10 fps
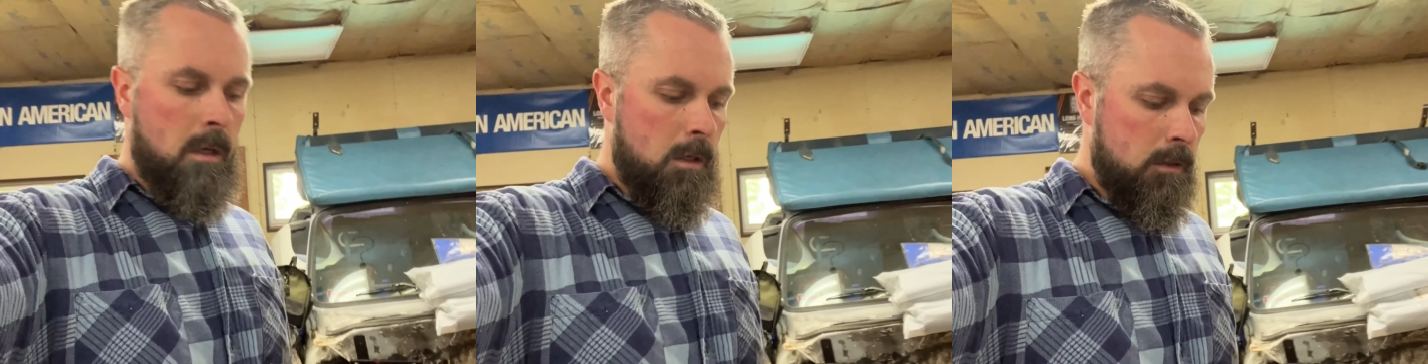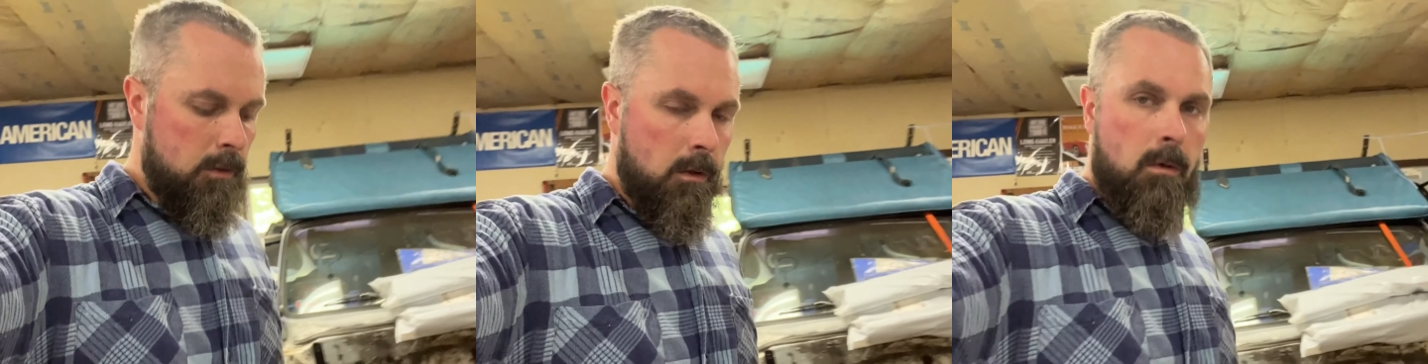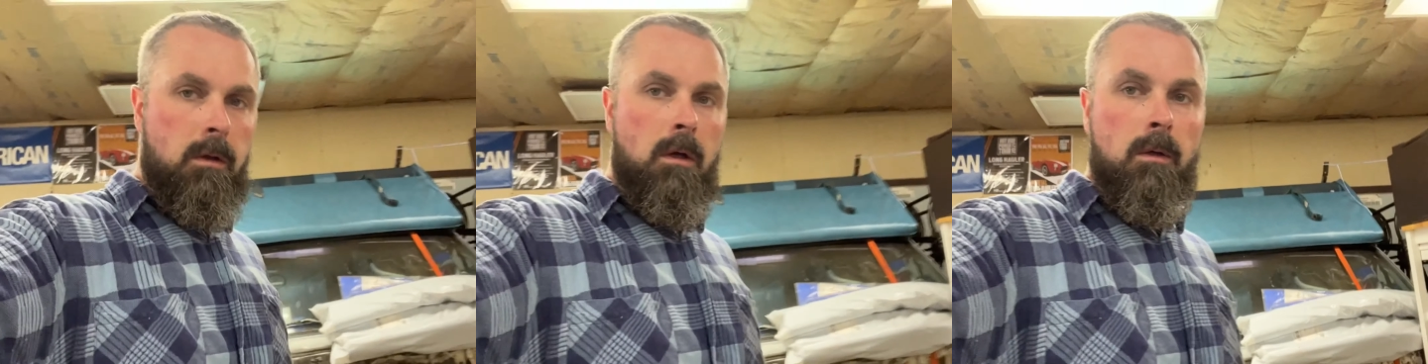So
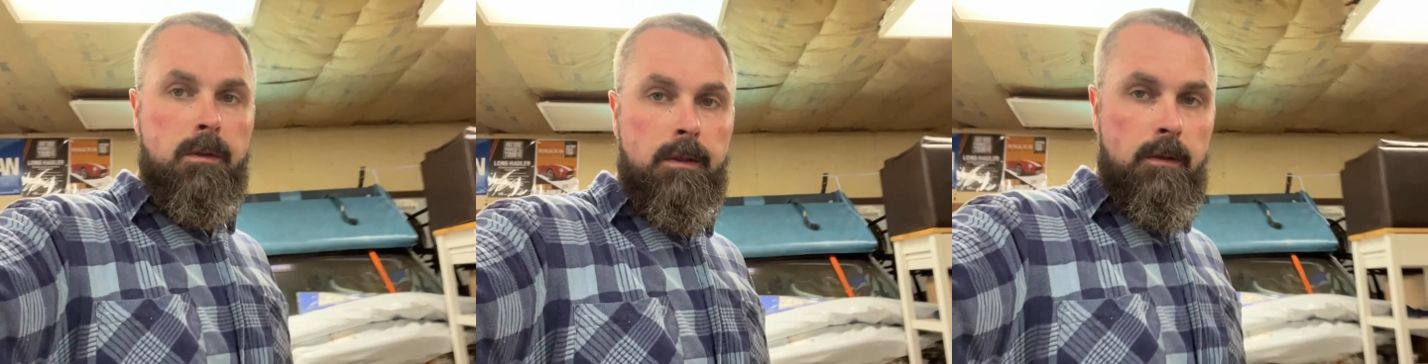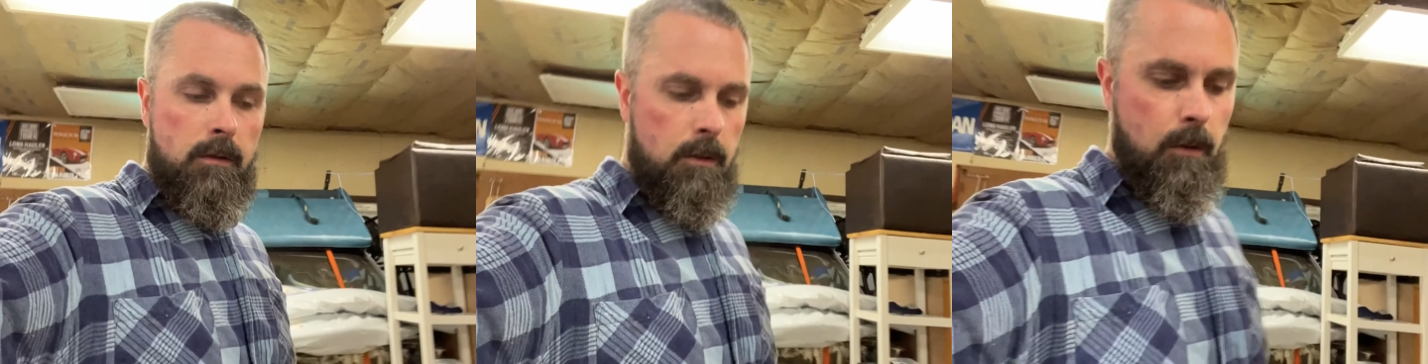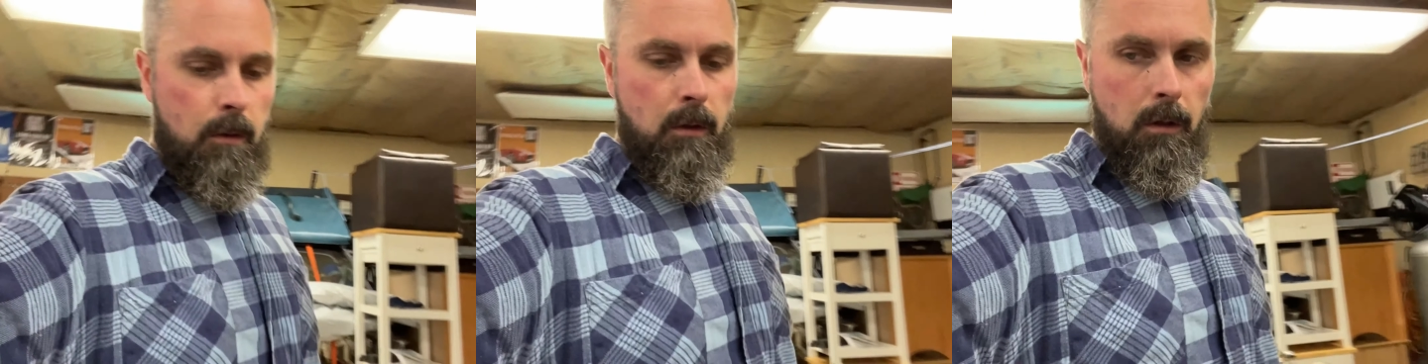close, so
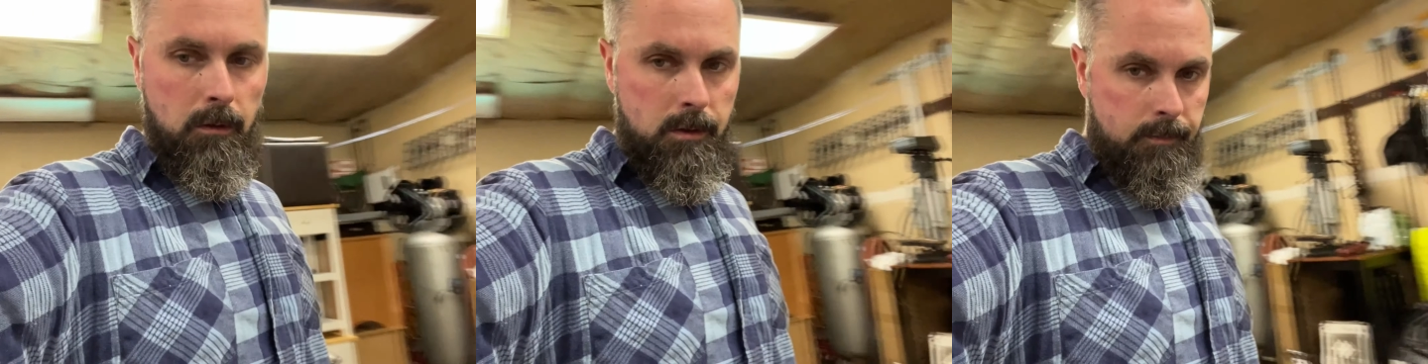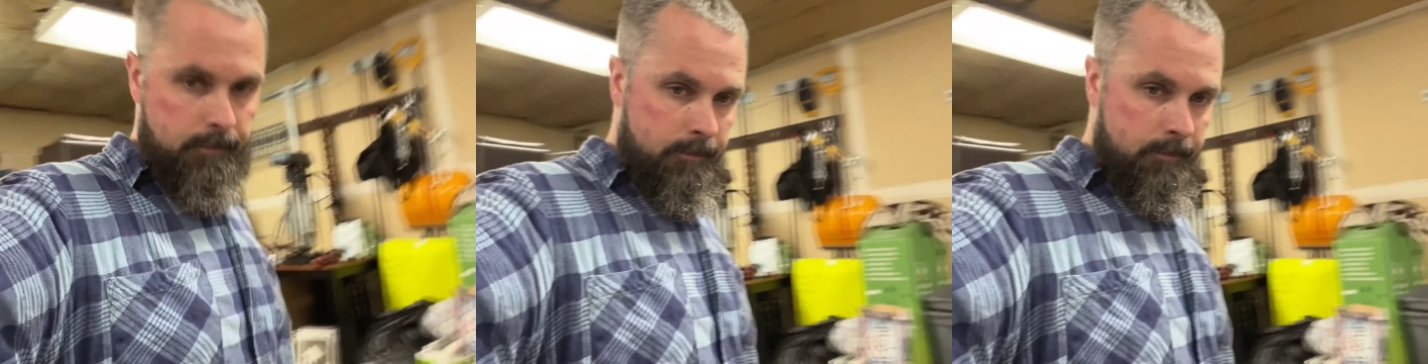close.